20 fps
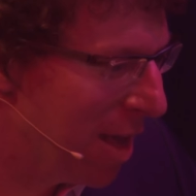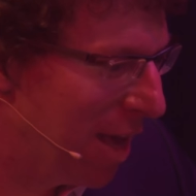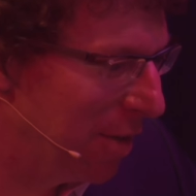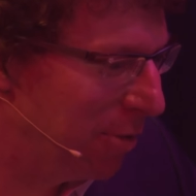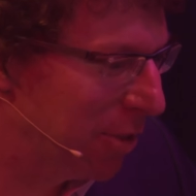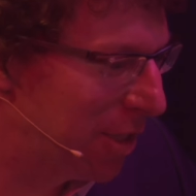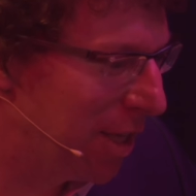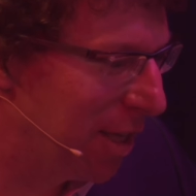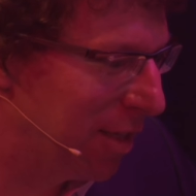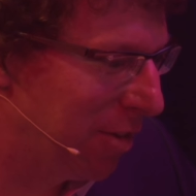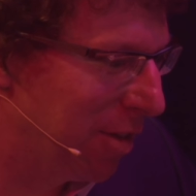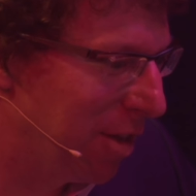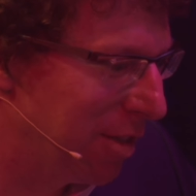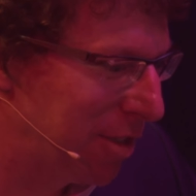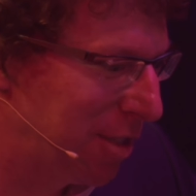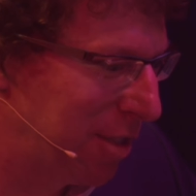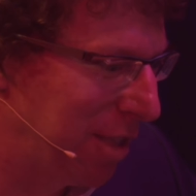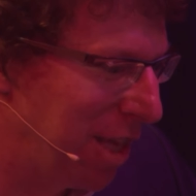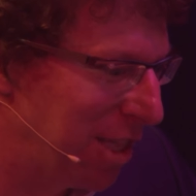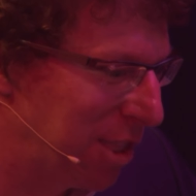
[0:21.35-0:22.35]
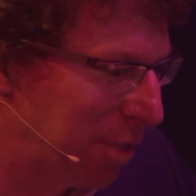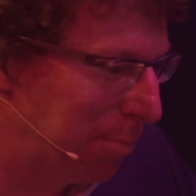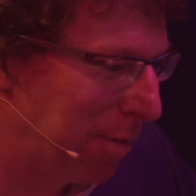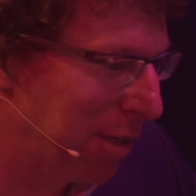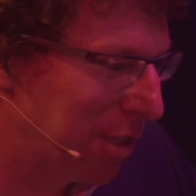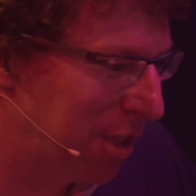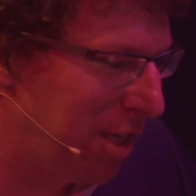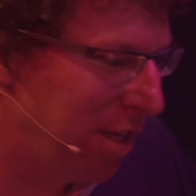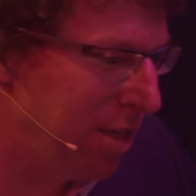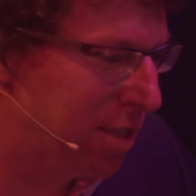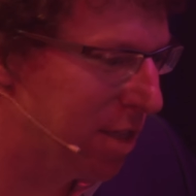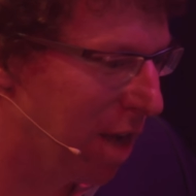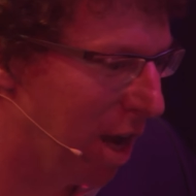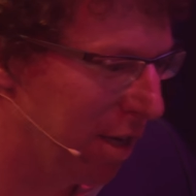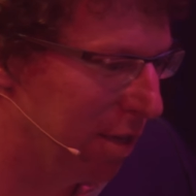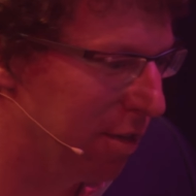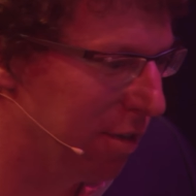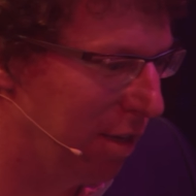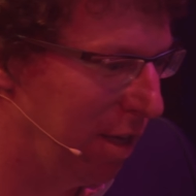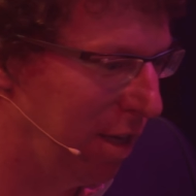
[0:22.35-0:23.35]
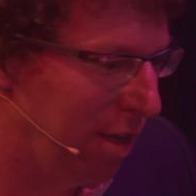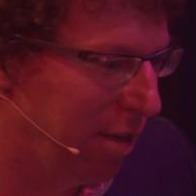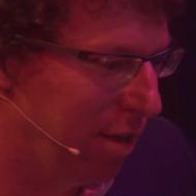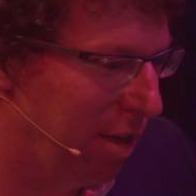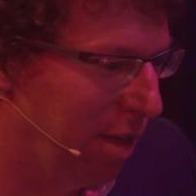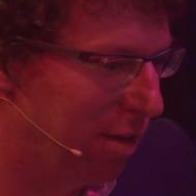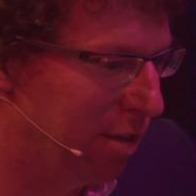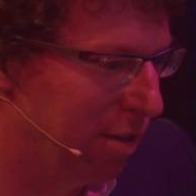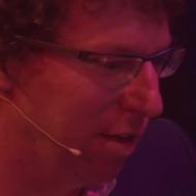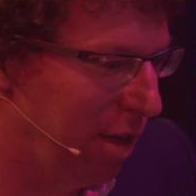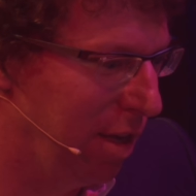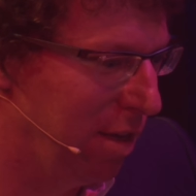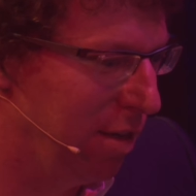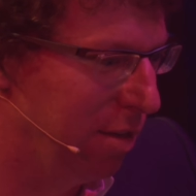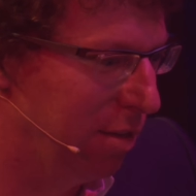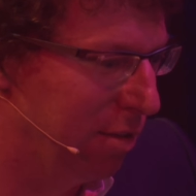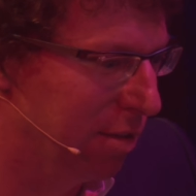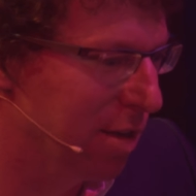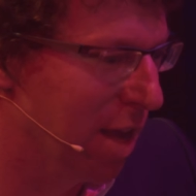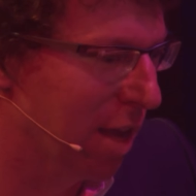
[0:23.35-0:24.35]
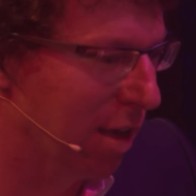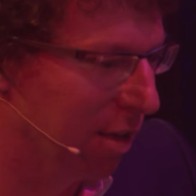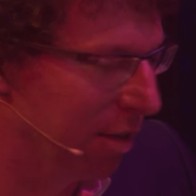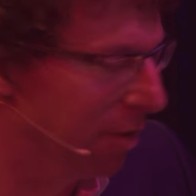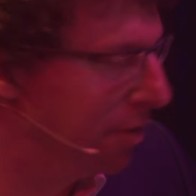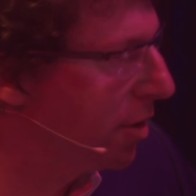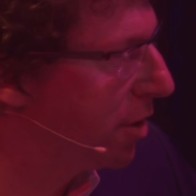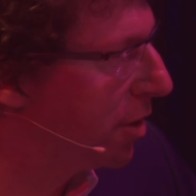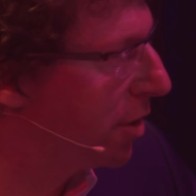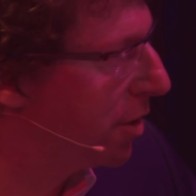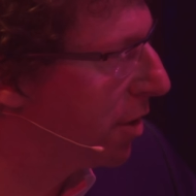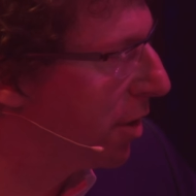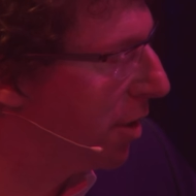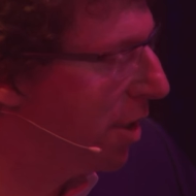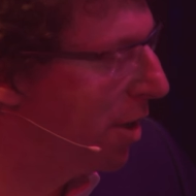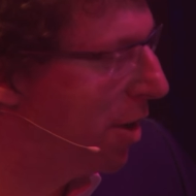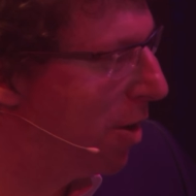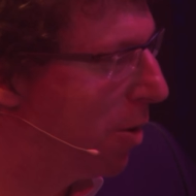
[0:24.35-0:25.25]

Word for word: And you said it's especially dire in, in, in the Netherlands,